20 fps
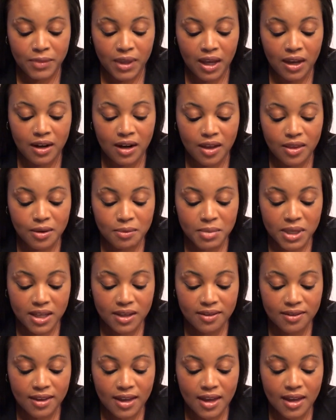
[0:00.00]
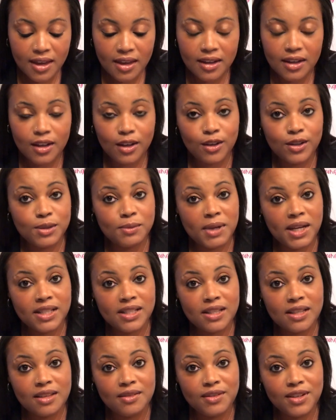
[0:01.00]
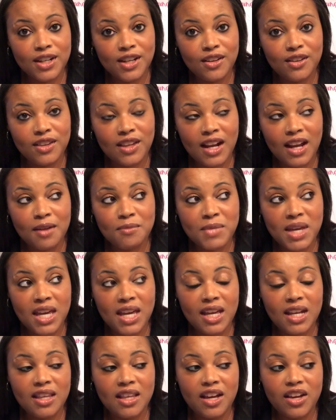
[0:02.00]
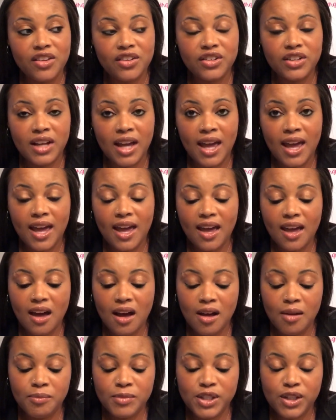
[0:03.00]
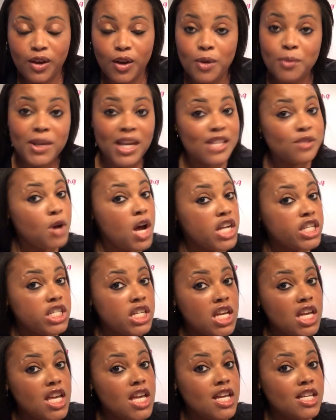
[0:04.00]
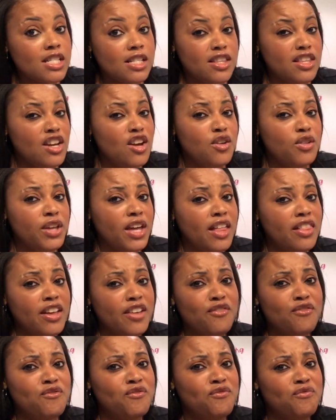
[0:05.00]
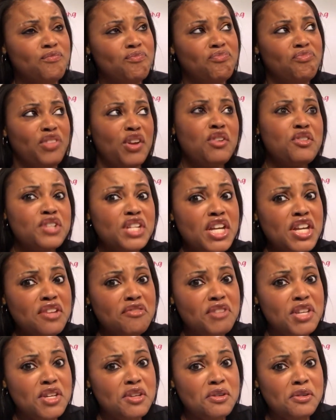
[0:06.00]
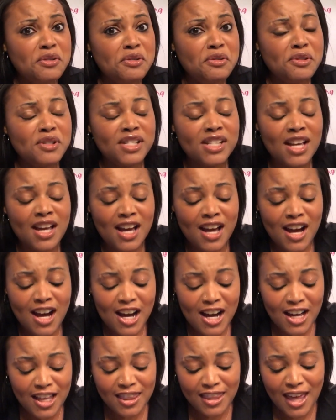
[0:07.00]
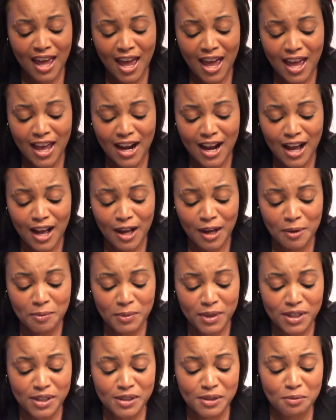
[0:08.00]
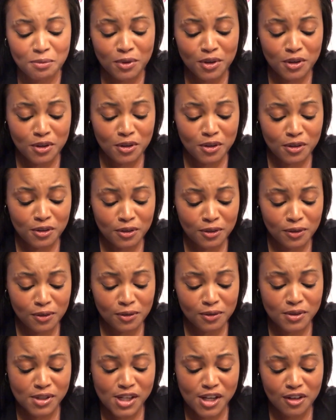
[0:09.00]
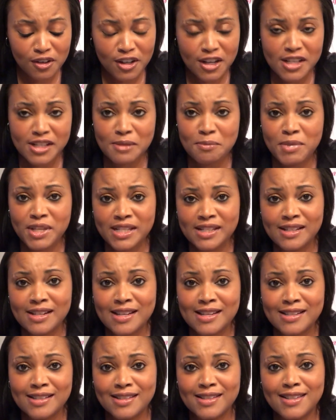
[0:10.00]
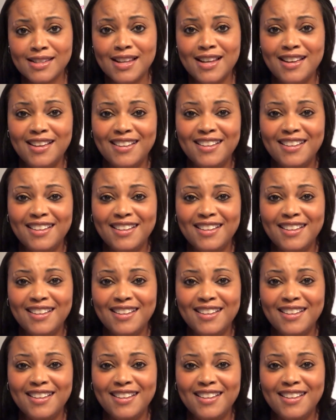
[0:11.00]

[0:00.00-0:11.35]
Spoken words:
Another big thing, and it goes back to the video that I made the other day, so I hope you guys watched it, because I think I only had like 13 views on that, but it's real serious business.